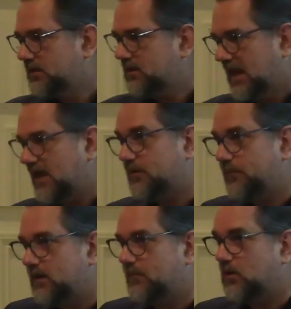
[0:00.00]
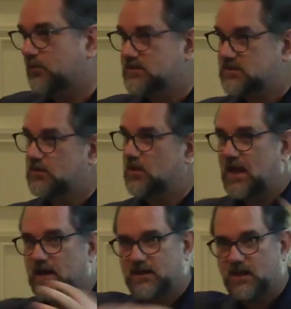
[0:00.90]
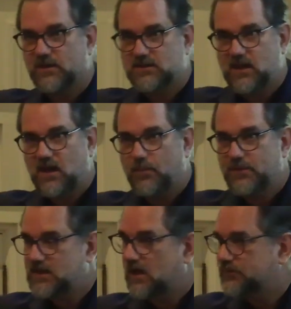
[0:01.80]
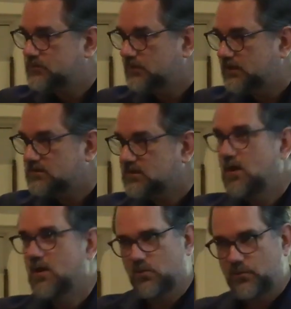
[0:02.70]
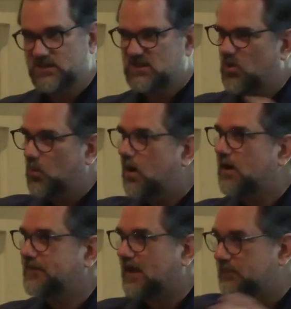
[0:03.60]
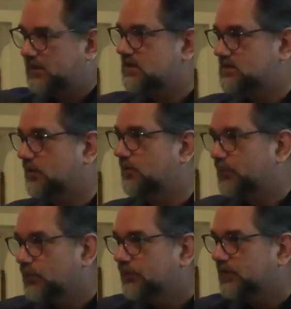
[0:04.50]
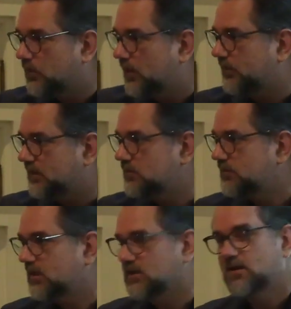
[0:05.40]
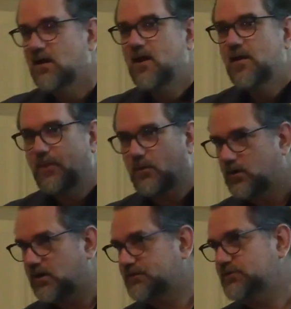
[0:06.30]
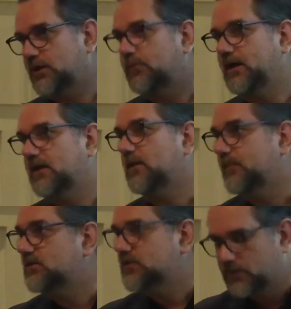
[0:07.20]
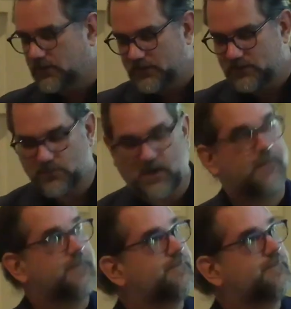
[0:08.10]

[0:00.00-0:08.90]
have to beg, borrow, and steal academics to help us out do this. We still want that because they're improving the way we do things, but we're also generating them internally as well.